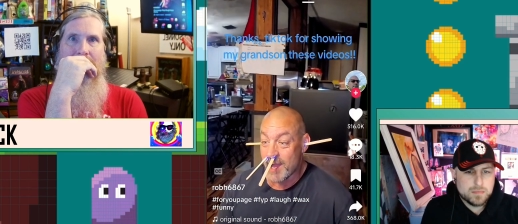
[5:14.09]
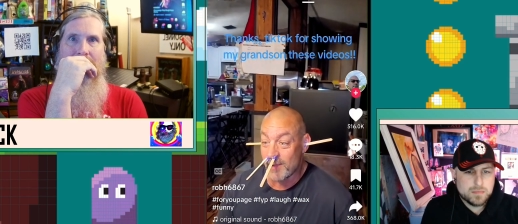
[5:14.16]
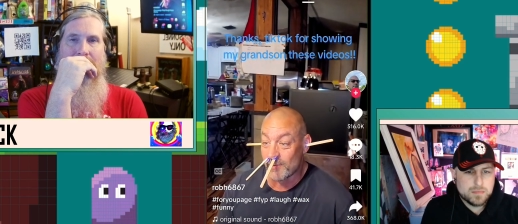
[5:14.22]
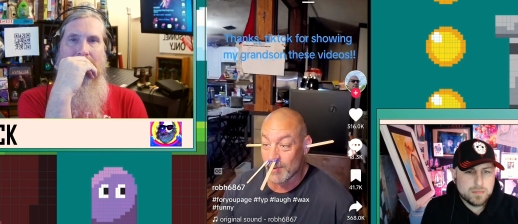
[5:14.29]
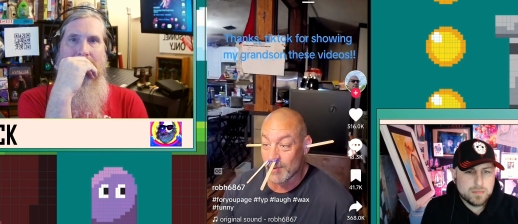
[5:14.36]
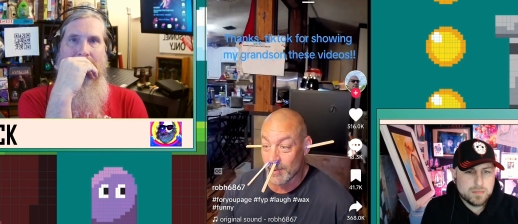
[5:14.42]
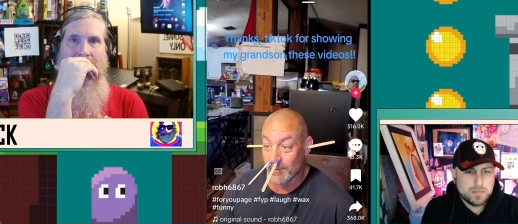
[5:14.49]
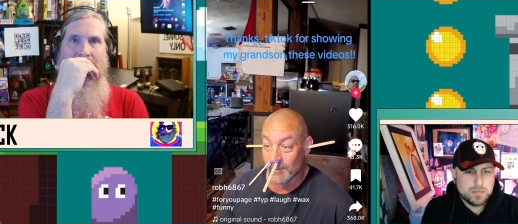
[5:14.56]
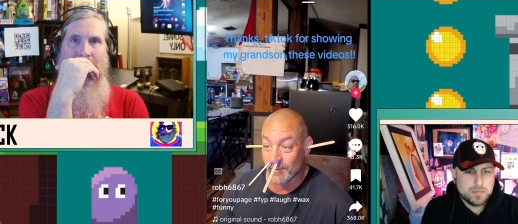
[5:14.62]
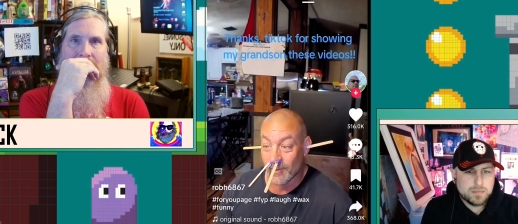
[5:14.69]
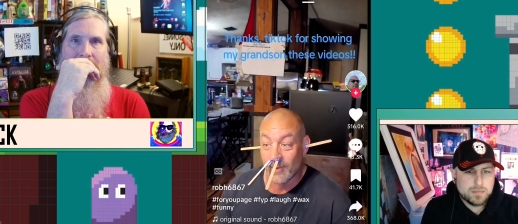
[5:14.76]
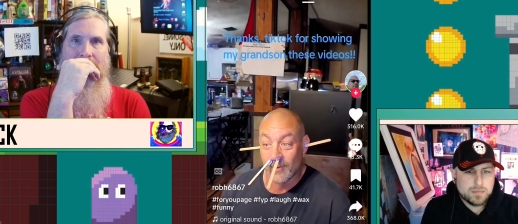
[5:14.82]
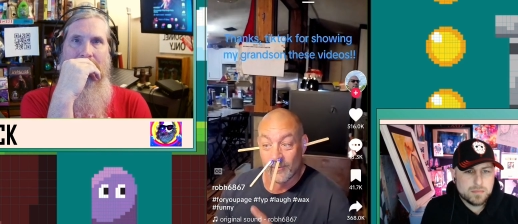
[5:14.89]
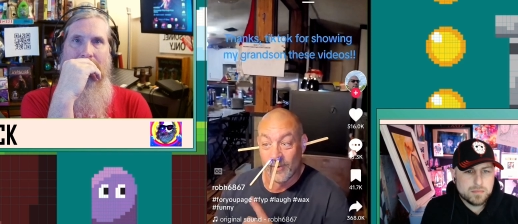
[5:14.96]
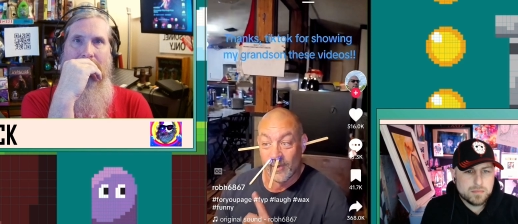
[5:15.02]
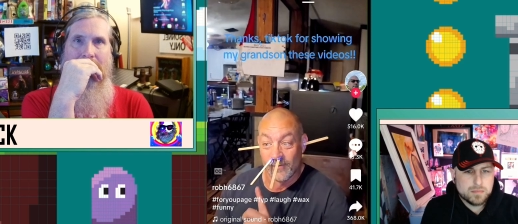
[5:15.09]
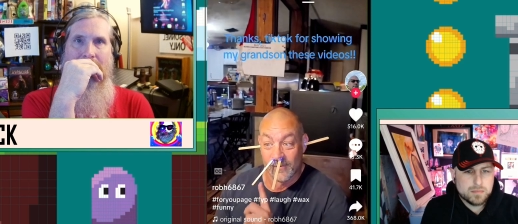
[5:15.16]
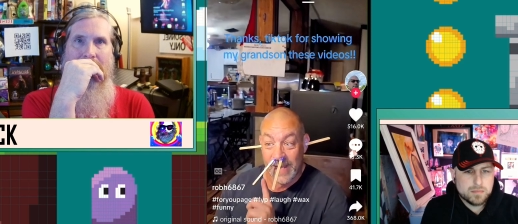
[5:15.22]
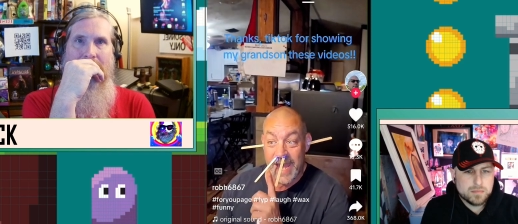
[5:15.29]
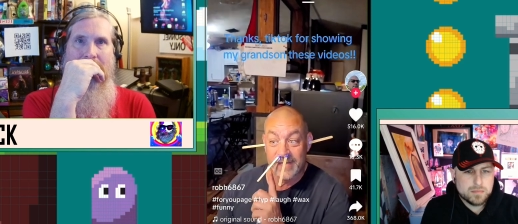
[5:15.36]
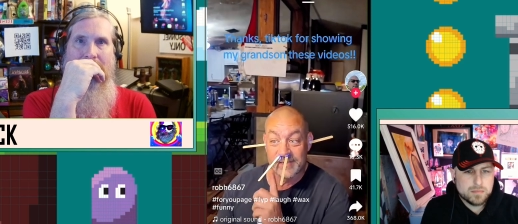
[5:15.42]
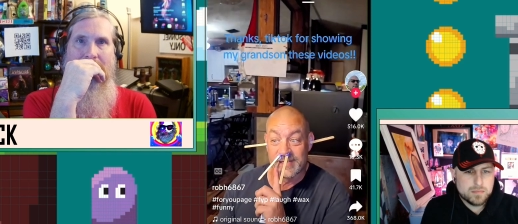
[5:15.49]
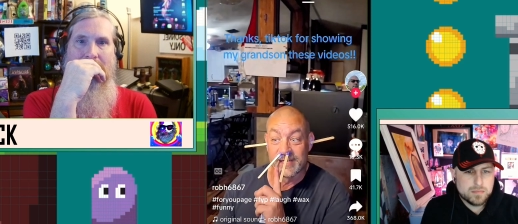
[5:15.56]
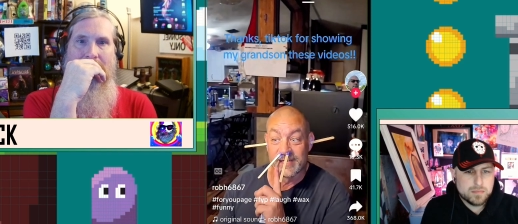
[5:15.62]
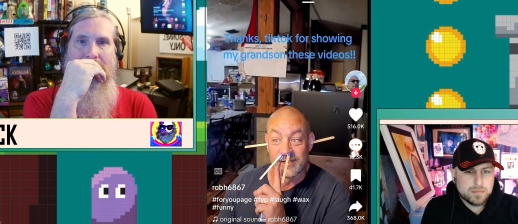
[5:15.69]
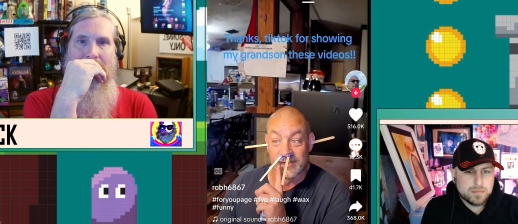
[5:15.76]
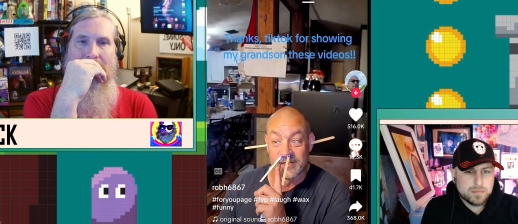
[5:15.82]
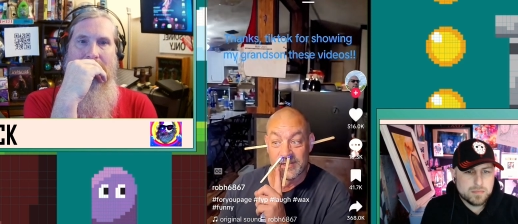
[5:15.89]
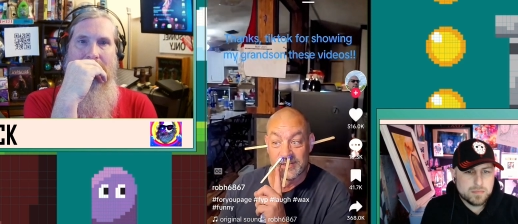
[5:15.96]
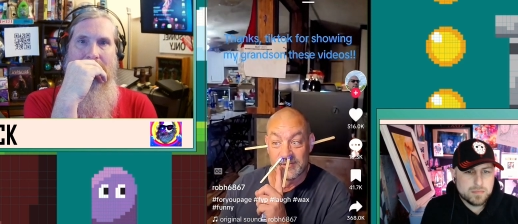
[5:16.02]
Speaker 1: I, I, well, the
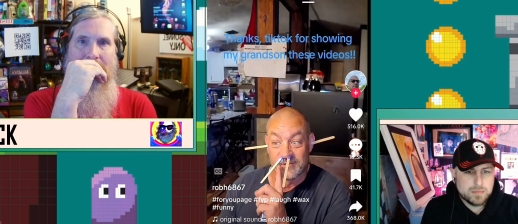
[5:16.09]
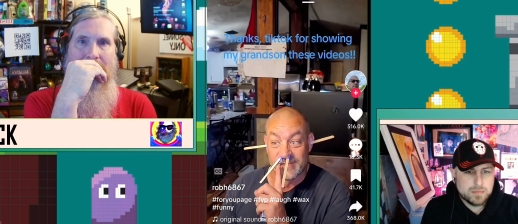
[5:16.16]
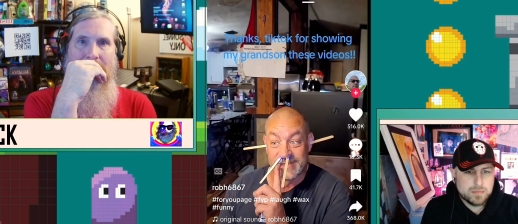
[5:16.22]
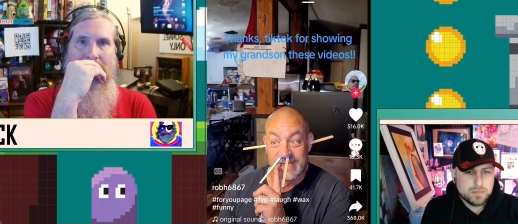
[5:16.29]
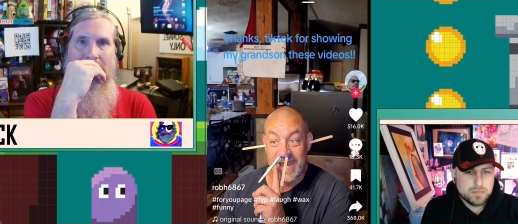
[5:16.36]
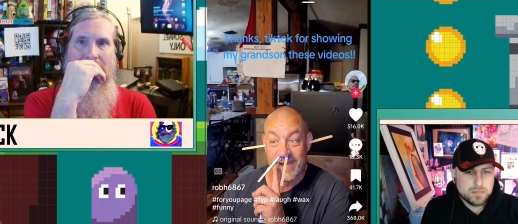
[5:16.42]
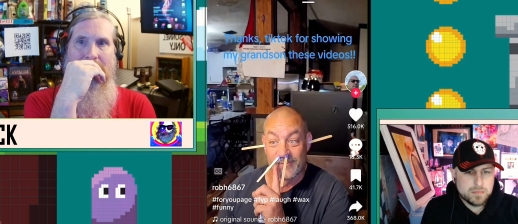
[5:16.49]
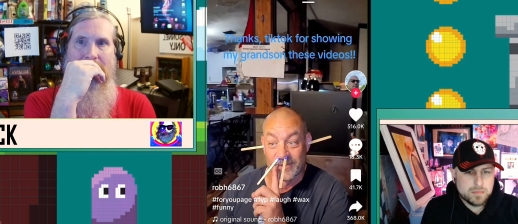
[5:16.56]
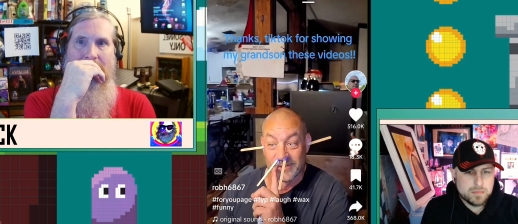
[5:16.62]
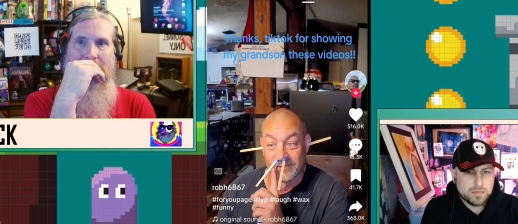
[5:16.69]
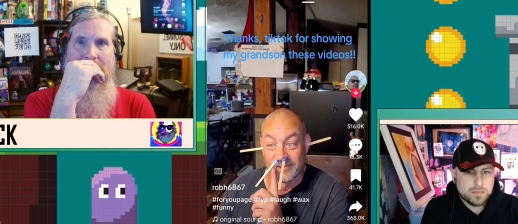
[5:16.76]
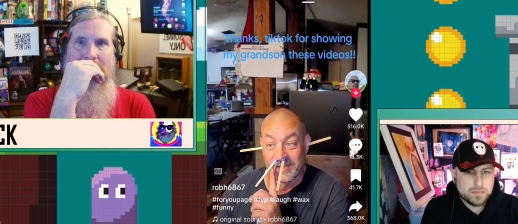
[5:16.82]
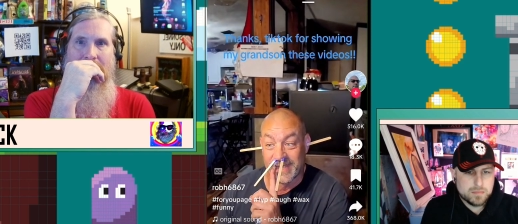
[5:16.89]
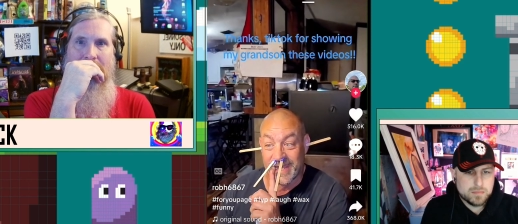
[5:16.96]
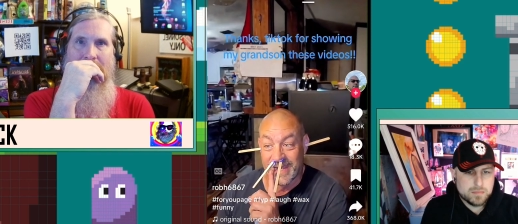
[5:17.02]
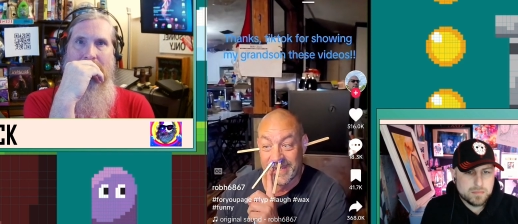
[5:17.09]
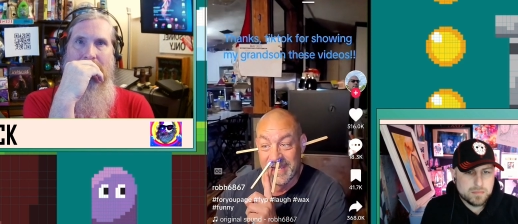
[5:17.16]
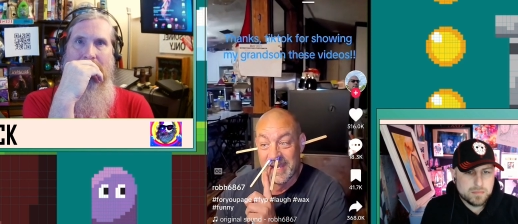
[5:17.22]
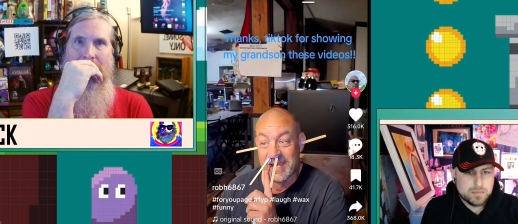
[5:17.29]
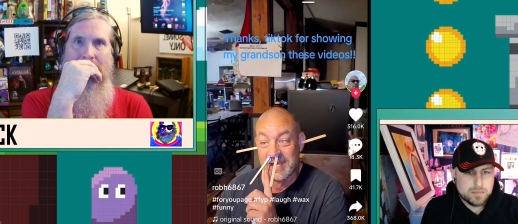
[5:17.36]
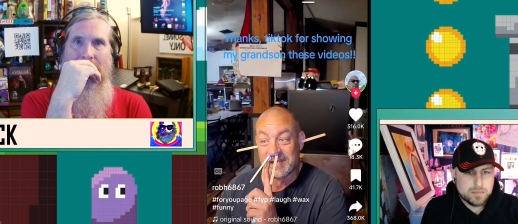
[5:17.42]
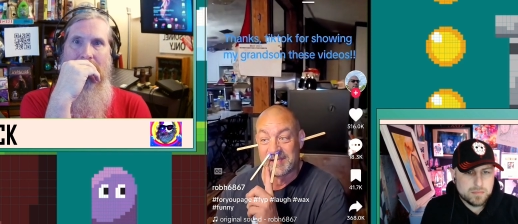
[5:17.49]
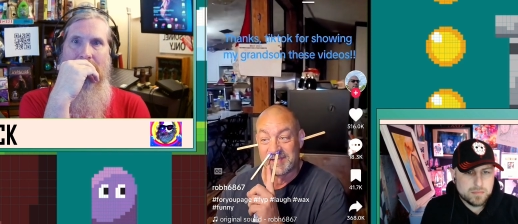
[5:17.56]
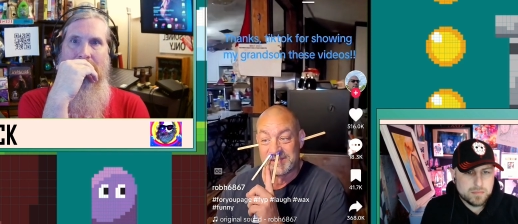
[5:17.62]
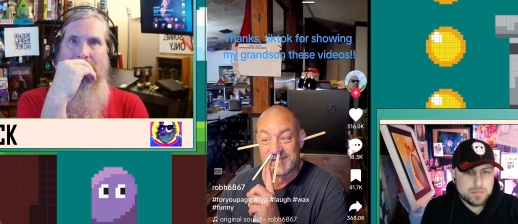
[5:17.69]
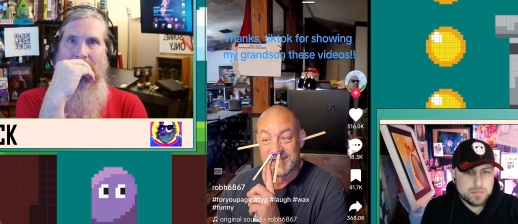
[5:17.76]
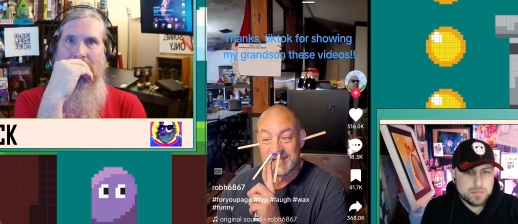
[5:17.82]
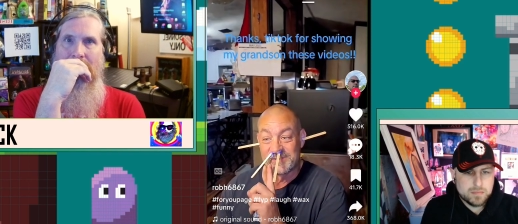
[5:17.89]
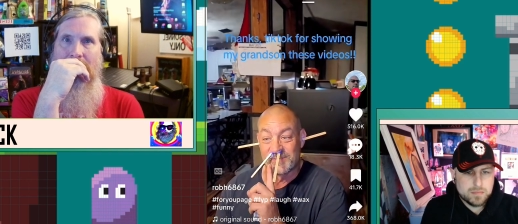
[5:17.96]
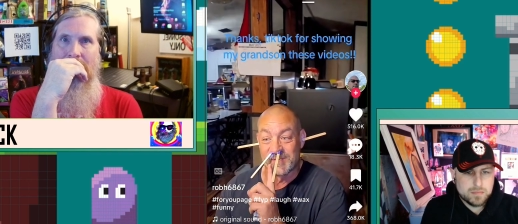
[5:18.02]
last thing you're going to do is that one, okay?
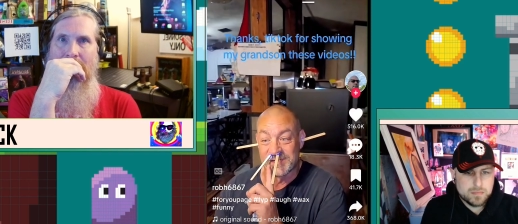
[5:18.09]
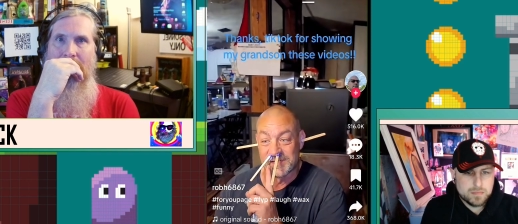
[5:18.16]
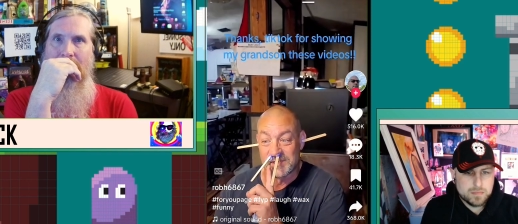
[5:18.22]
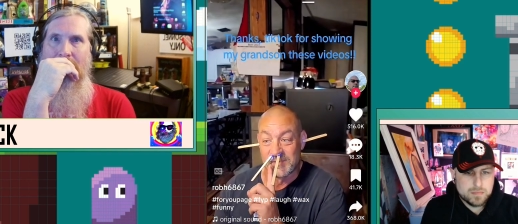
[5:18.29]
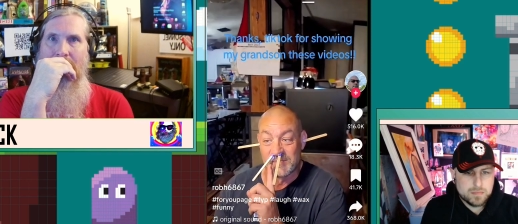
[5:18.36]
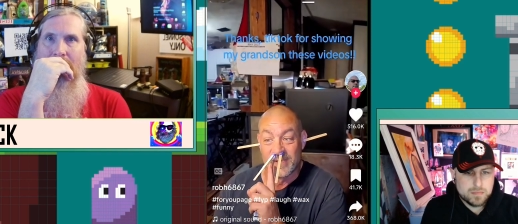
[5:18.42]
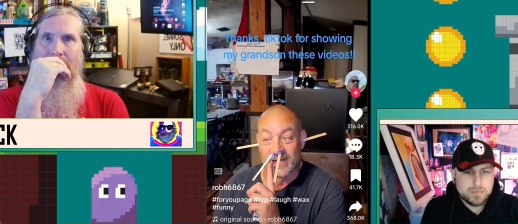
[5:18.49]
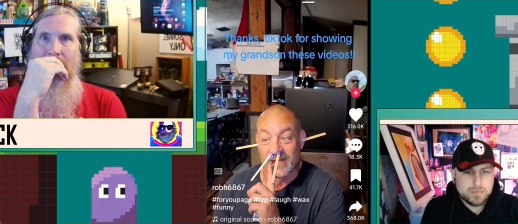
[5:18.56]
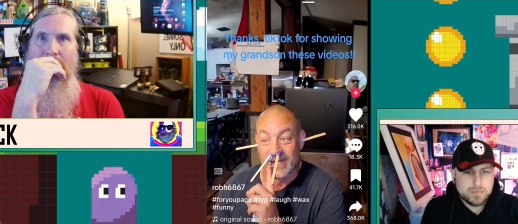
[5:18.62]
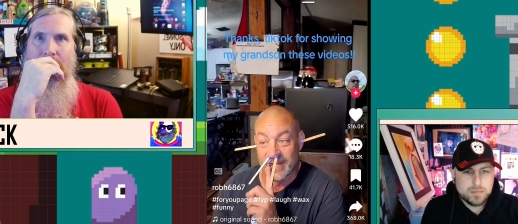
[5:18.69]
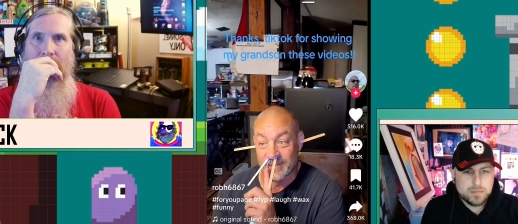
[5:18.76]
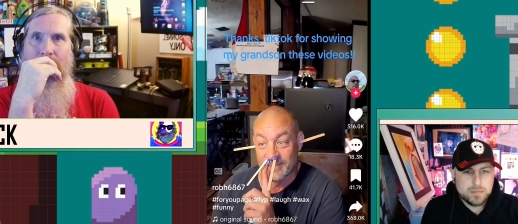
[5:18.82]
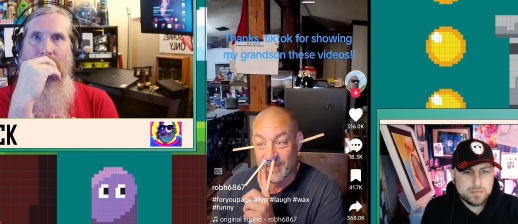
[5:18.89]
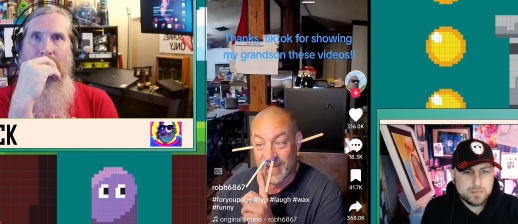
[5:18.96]
Because this one is going to be a